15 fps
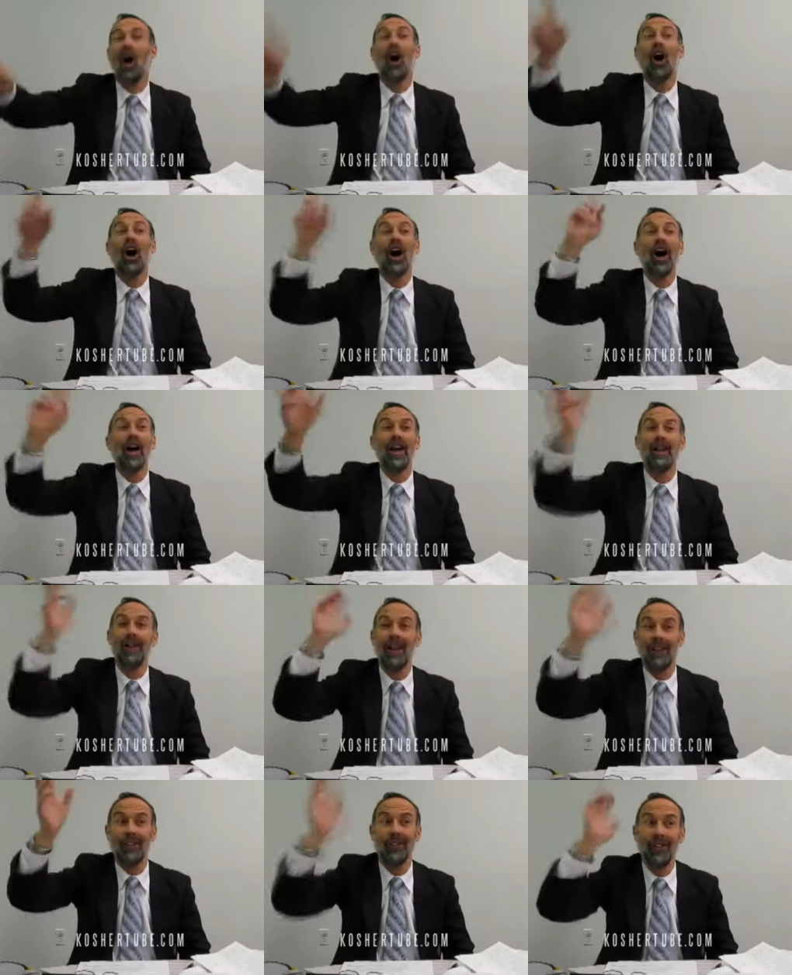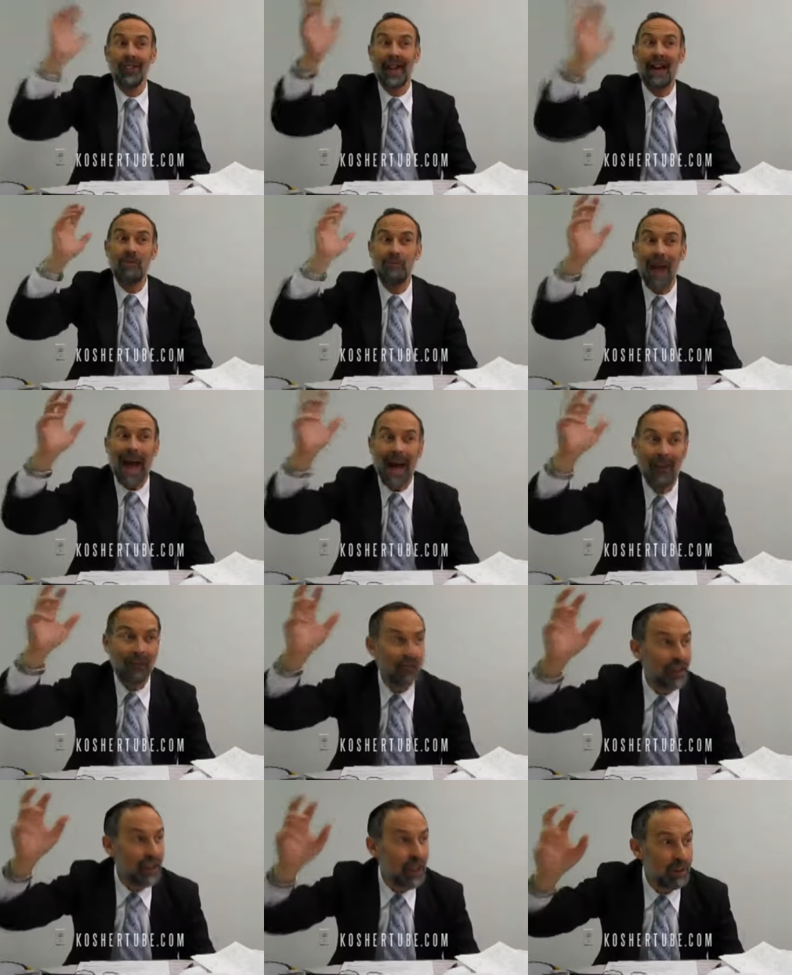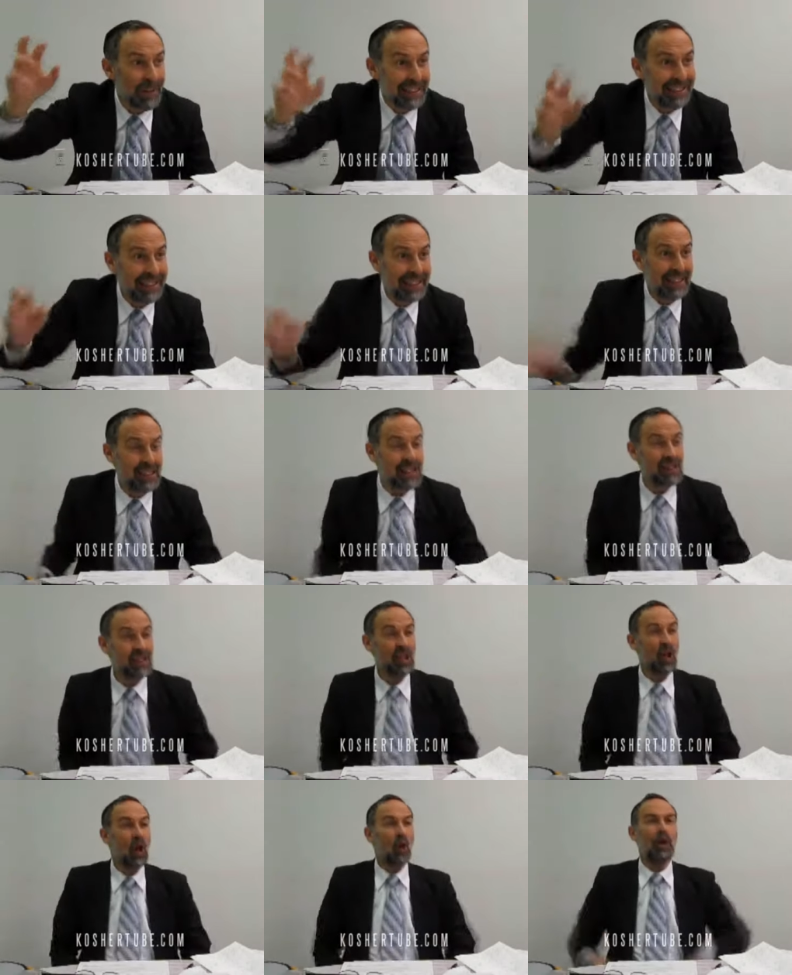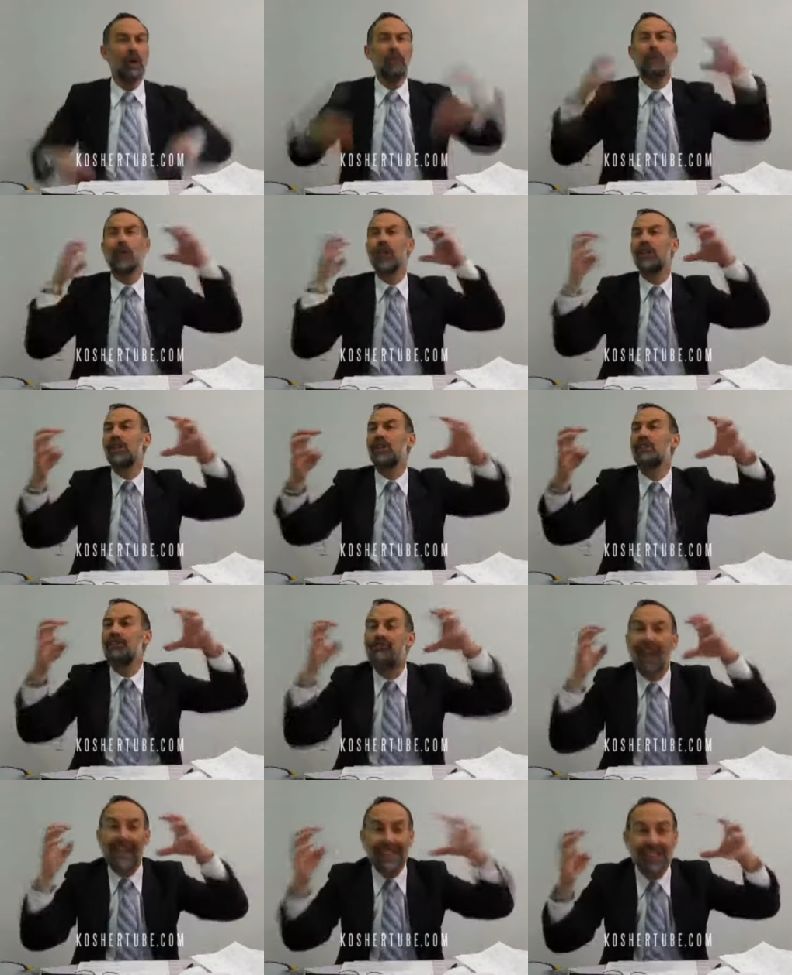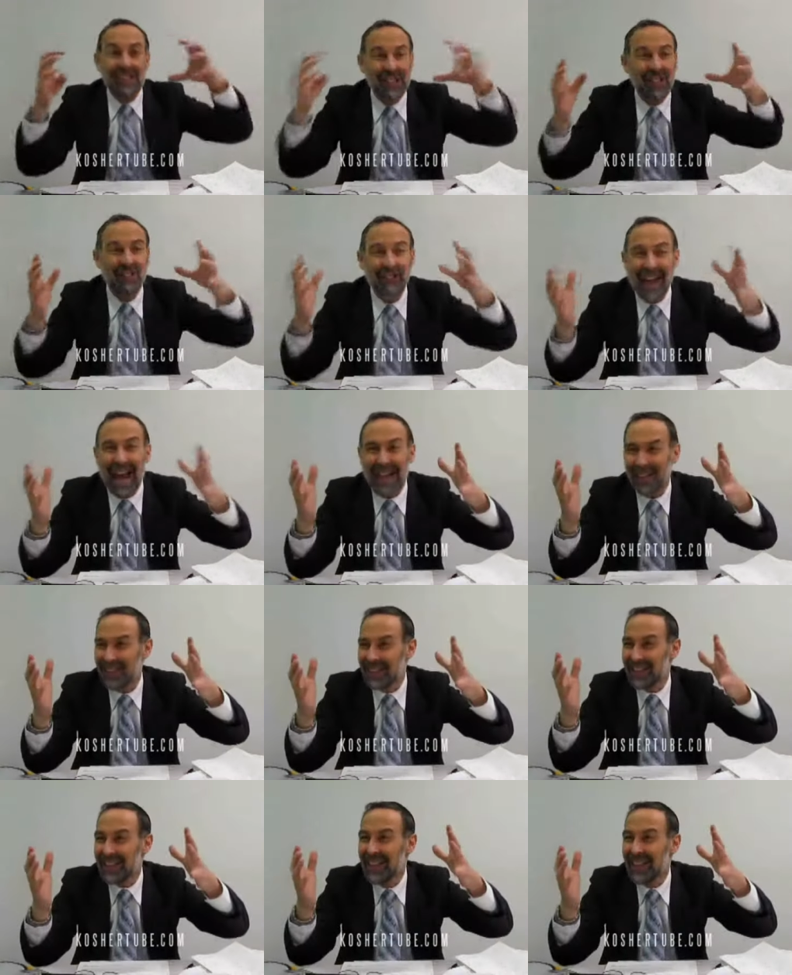Oy lanu, look how powerful Yom Adin is. When a person faces the reality,